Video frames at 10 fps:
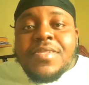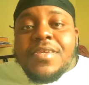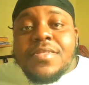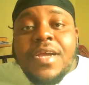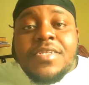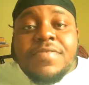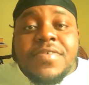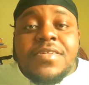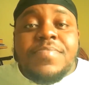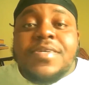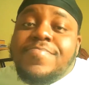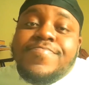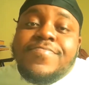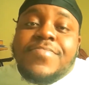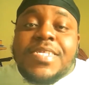it's not difficult, but
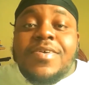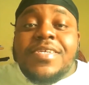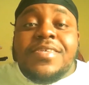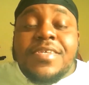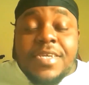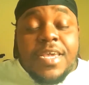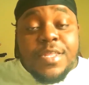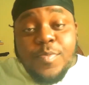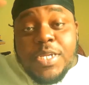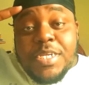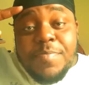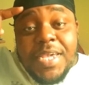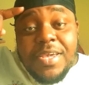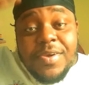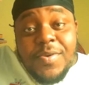it's how it is. It's a boy DJ
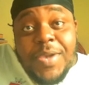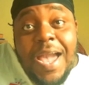Biggie. We